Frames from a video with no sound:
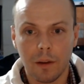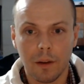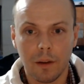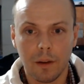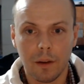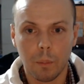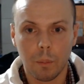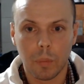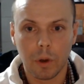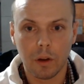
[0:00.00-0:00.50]

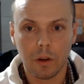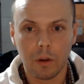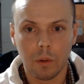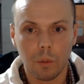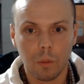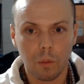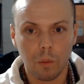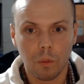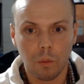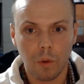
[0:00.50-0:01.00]
But
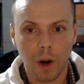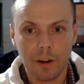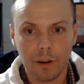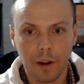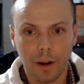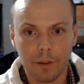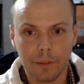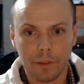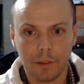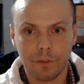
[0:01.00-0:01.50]

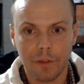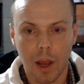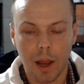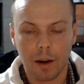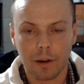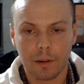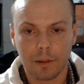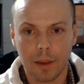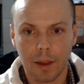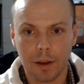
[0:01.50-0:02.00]
recognize the
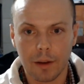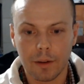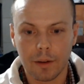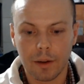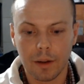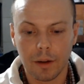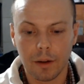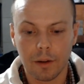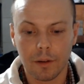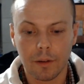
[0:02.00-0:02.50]
fact that,
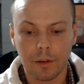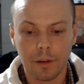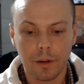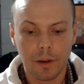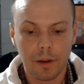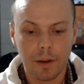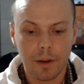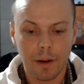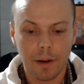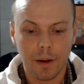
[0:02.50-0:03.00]

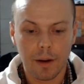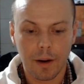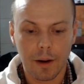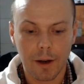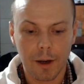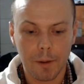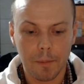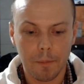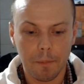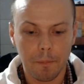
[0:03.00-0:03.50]

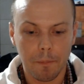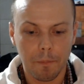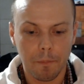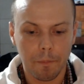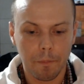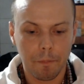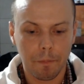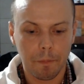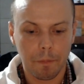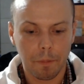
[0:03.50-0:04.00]

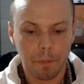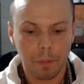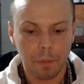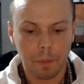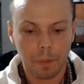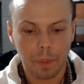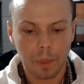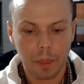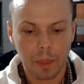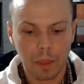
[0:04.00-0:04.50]
um,
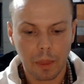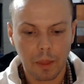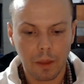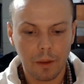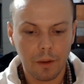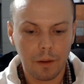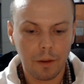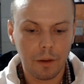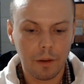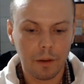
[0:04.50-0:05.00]

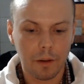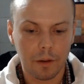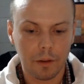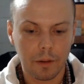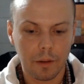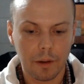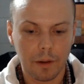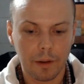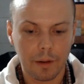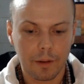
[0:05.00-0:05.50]

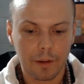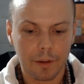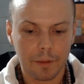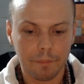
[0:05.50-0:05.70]
like,